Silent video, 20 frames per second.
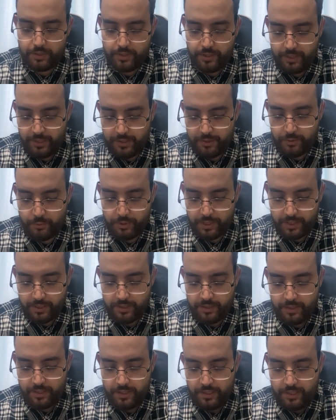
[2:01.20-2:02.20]
into it,
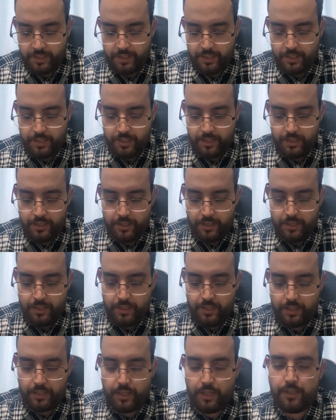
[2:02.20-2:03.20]

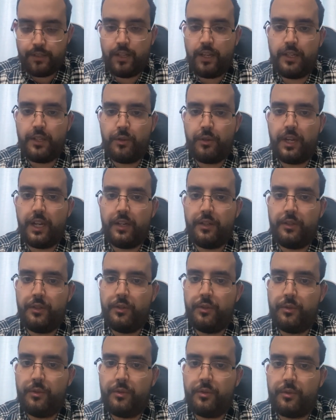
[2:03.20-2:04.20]
and then you get
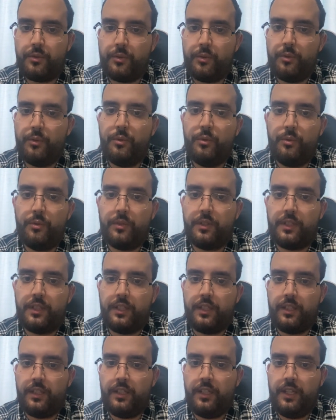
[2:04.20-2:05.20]
used to
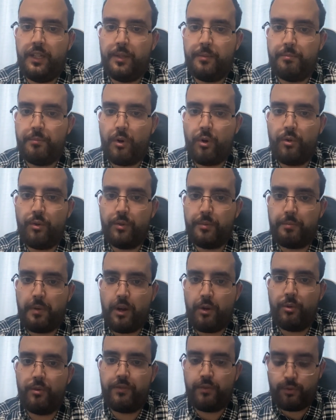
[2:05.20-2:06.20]
its most
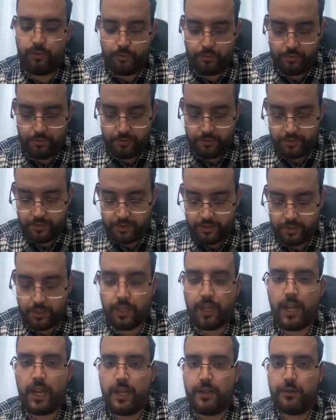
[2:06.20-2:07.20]
powerful
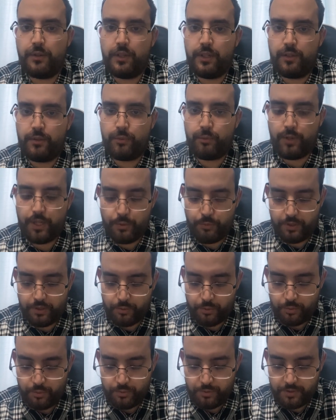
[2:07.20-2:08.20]
engine rendering
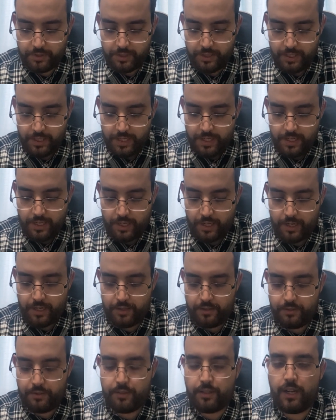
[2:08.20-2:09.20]
tools.
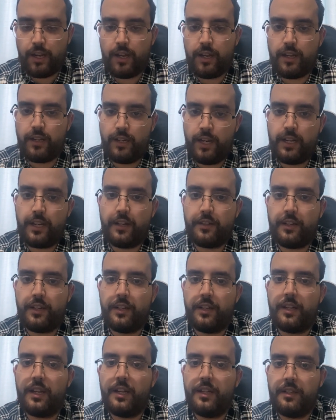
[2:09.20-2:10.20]
And like I said
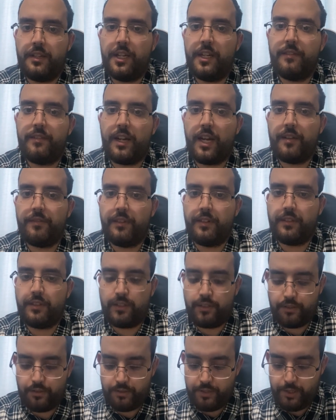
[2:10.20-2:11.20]
again, D5 is
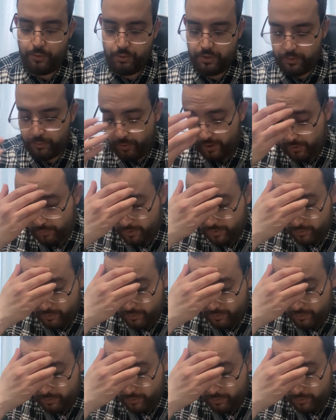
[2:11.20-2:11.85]
newer rendering